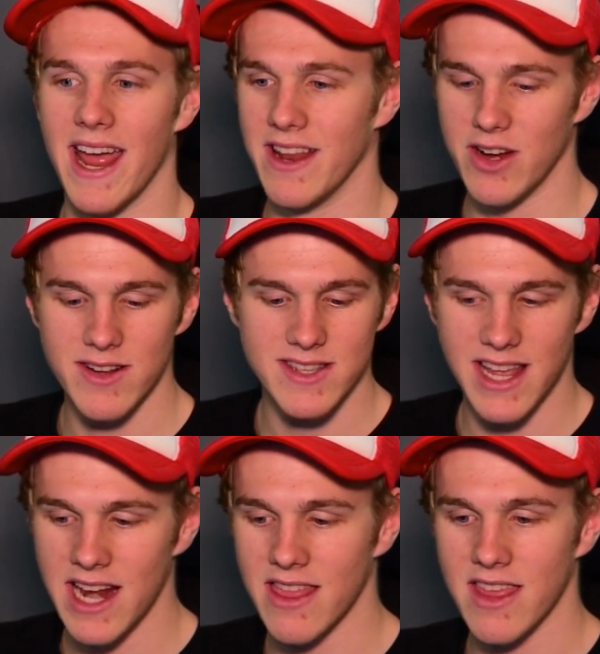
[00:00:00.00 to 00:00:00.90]
And you don't
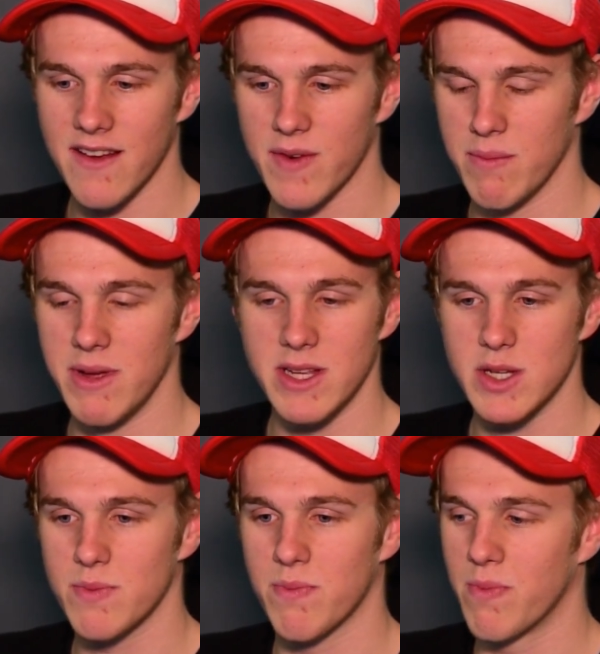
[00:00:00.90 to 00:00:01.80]
see anything anything from
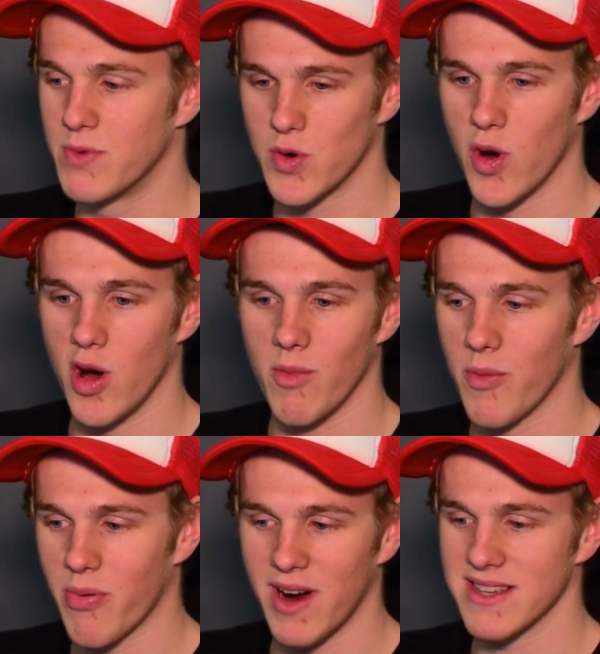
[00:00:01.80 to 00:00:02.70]
Mitch, Jerome, or
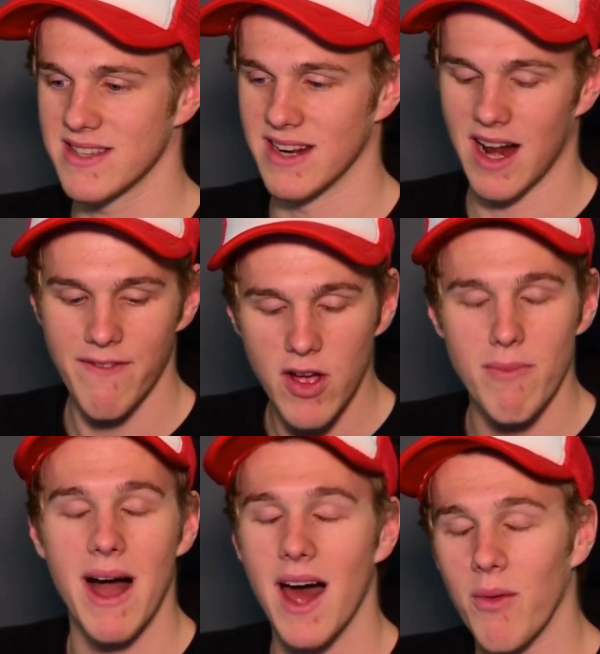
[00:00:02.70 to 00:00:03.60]
Preston. And I feel
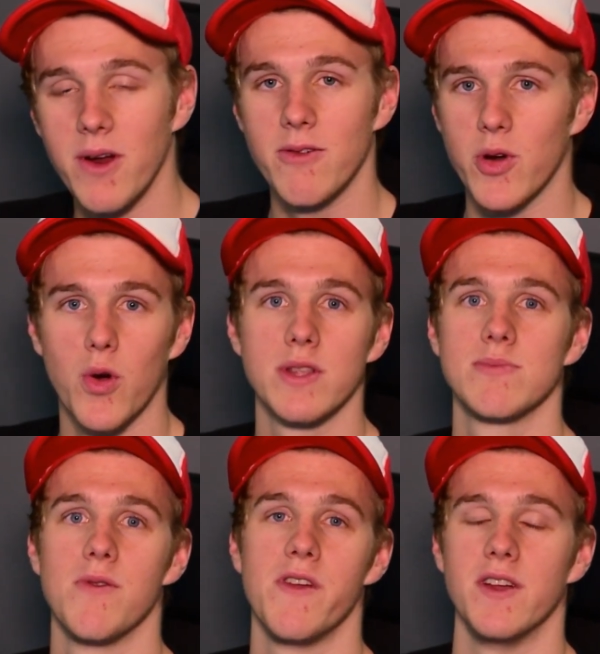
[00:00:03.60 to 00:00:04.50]
bad. I want to record
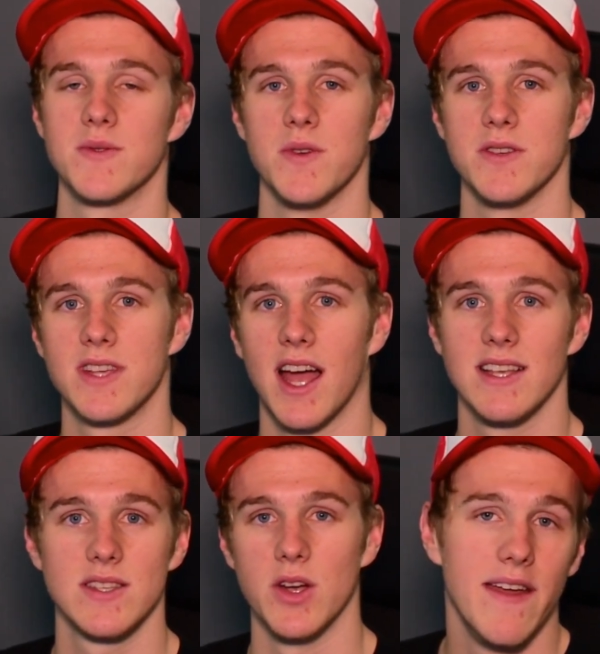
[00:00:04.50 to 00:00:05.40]
some more videos for those
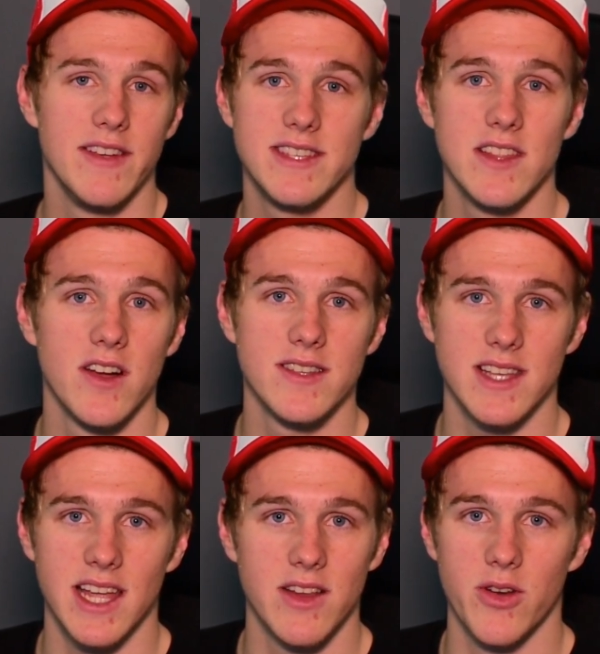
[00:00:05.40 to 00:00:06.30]
guys. So if you see those
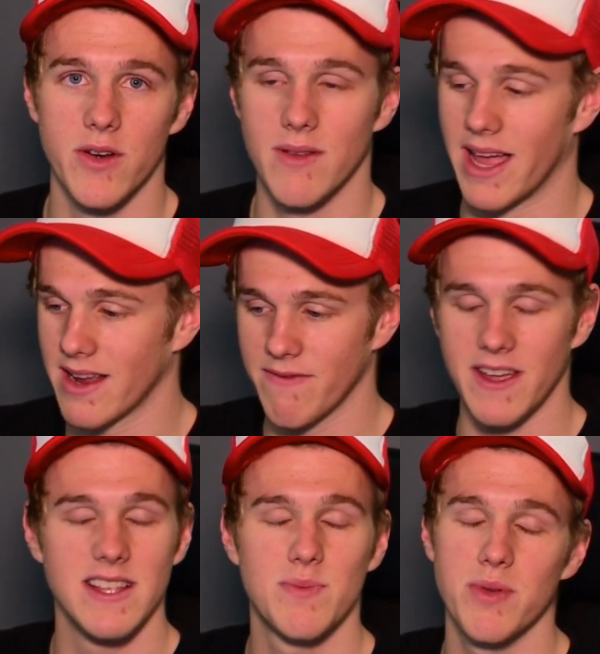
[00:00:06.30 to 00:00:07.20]
in your like
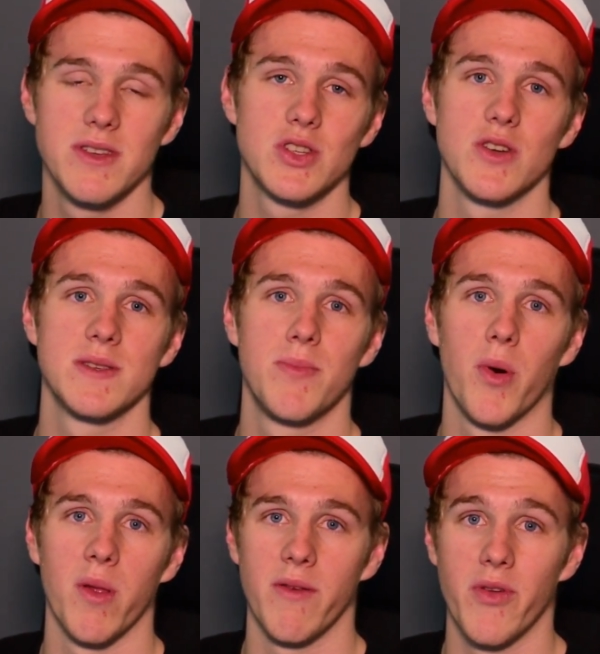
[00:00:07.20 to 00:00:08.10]
feeds, please show
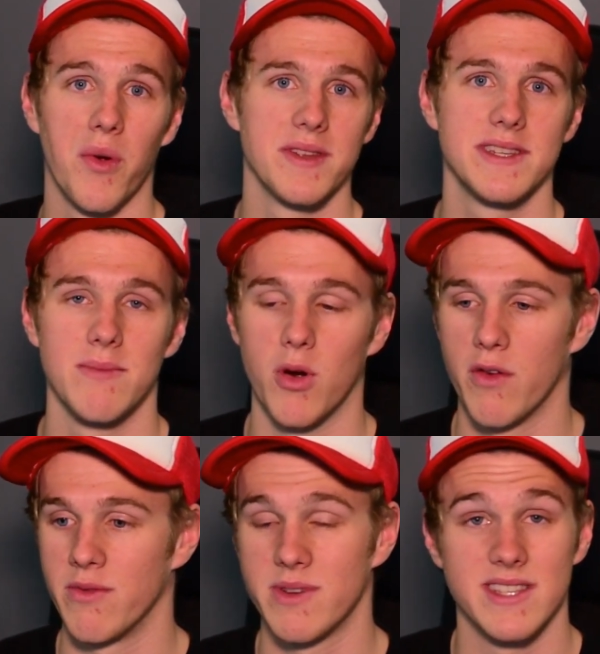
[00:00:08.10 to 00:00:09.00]
support on them if you want to see more
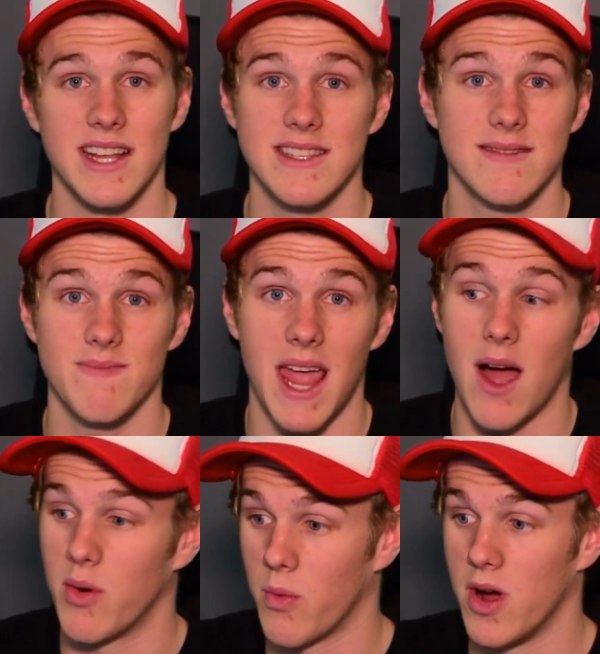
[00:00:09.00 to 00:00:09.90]
of them, because that's
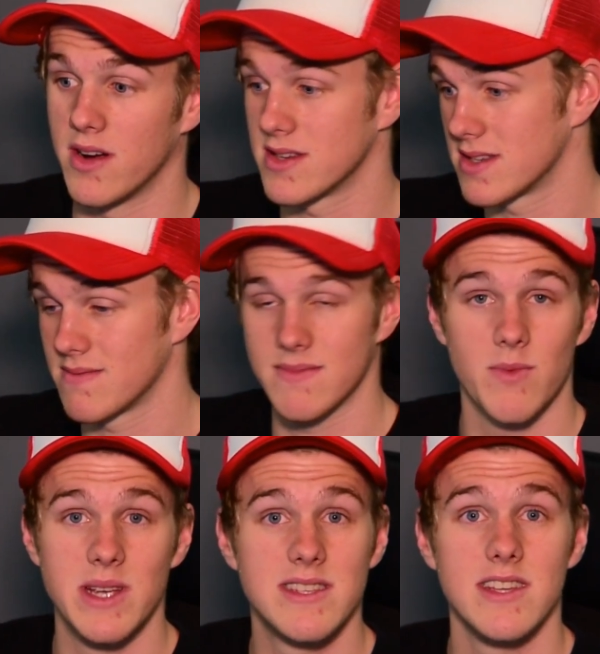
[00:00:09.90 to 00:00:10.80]
how it works.
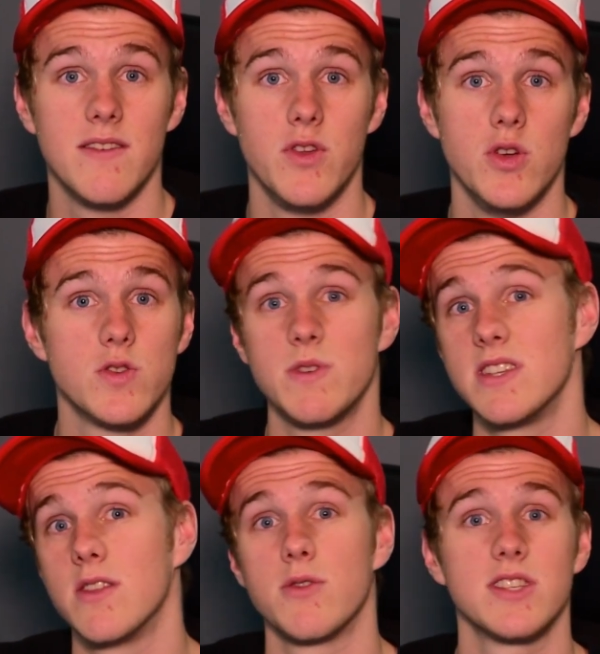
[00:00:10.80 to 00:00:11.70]
We see the views, we
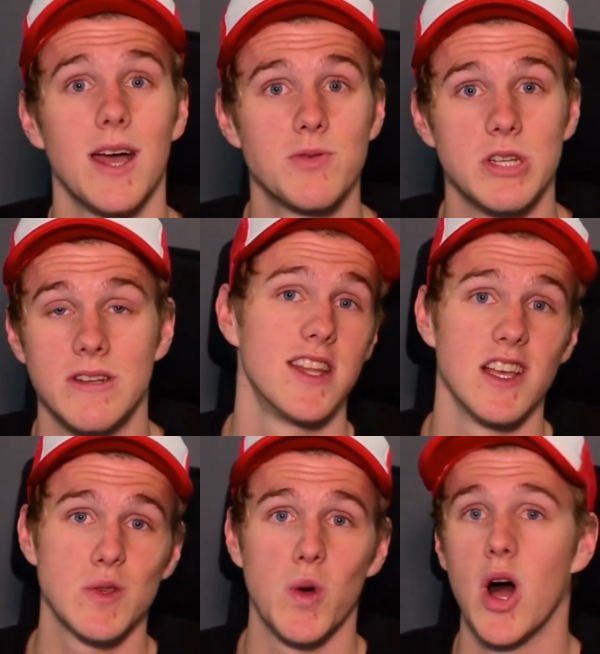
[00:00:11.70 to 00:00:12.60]
see the reception.
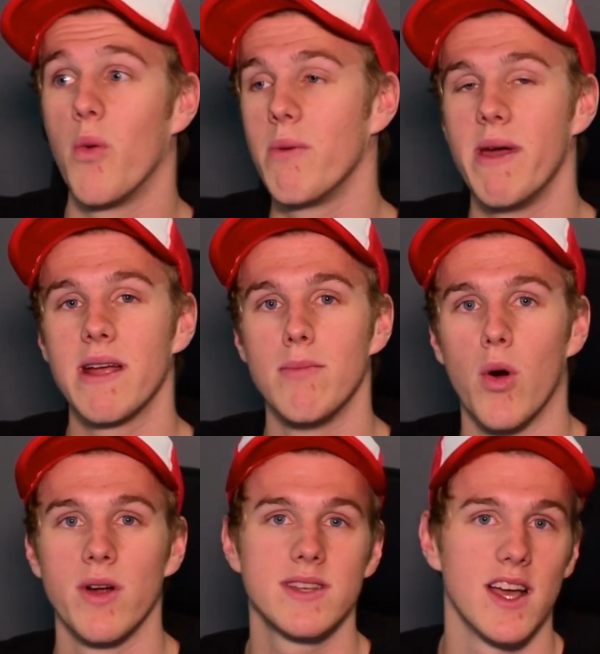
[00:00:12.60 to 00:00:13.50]
Does well, we make
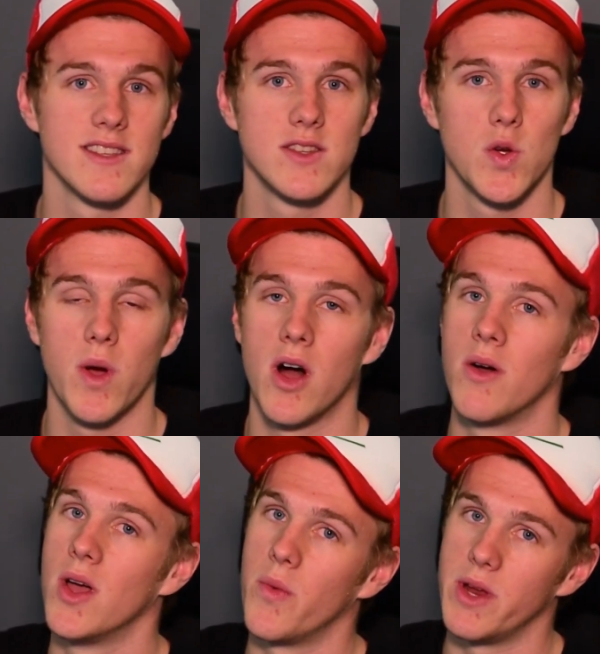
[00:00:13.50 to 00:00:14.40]
more. Doesn't do
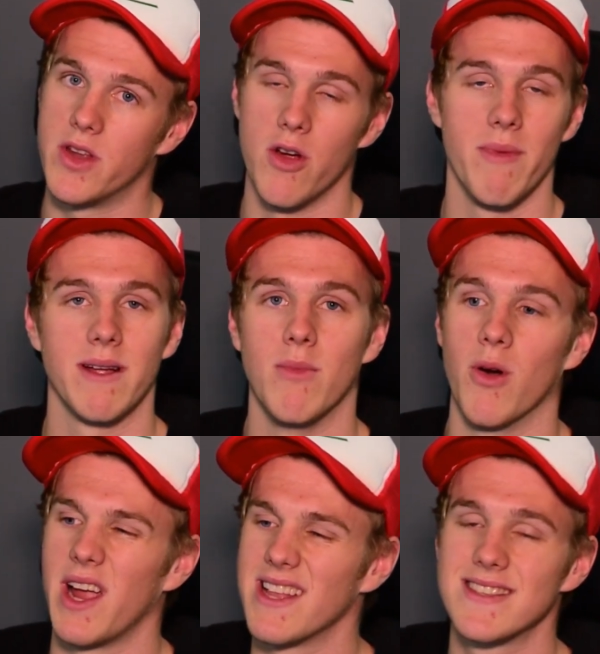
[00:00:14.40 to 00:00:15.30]
well, we don't make
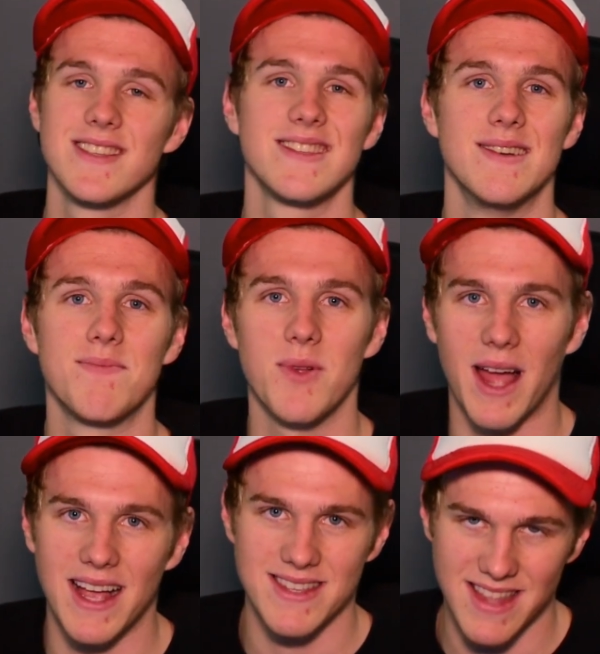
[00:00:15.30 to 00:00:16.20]
more. It's as simple
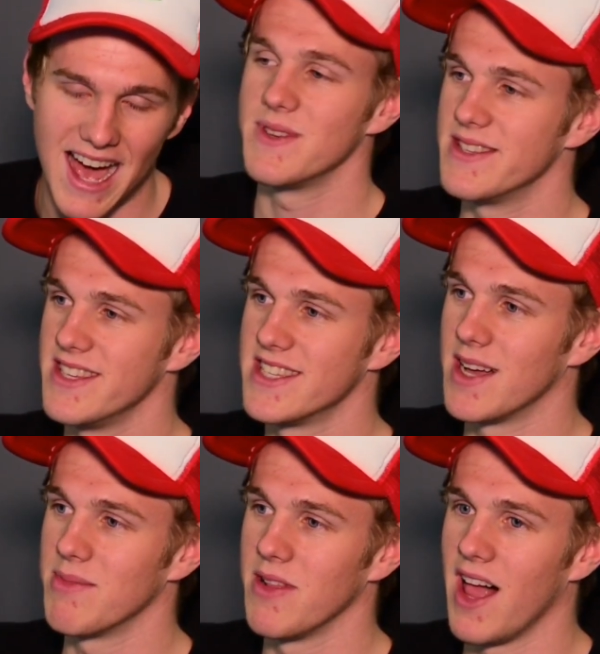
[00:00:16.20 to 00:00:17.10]
as that. See
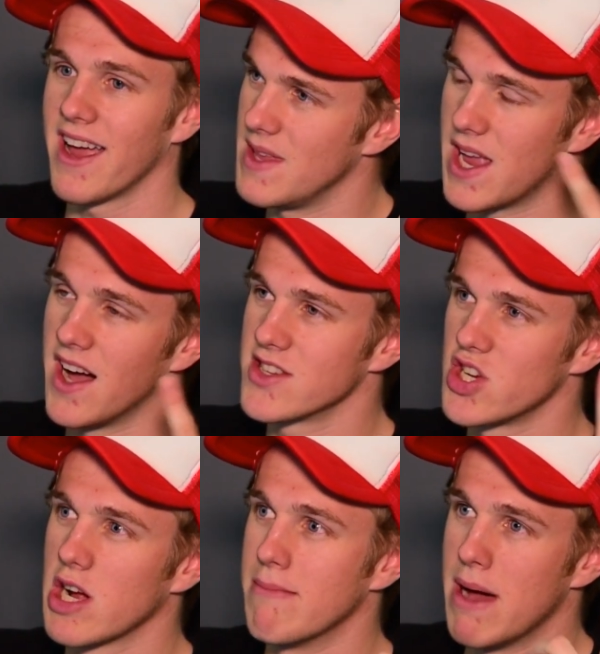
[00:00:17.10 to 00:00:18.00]
something you like? You can't
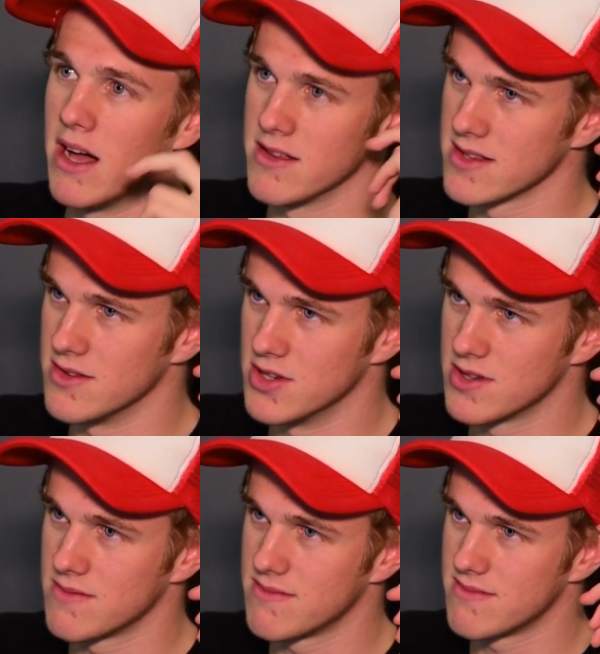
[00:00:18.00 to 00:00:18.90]
chuck a bell, so
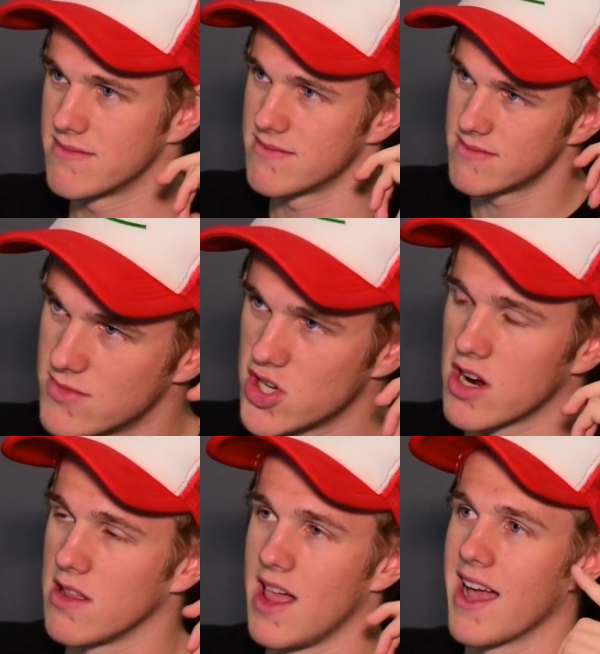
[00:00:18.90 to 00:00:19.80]
just
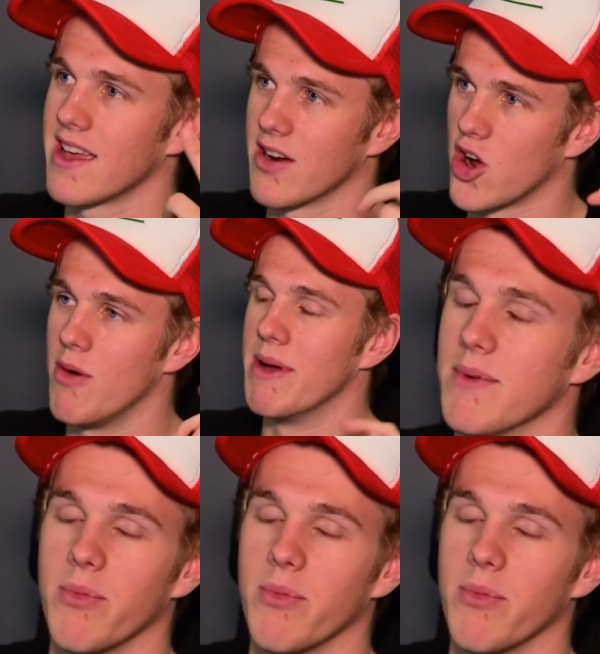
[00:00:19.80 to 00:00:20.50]
chuck a like and a comment.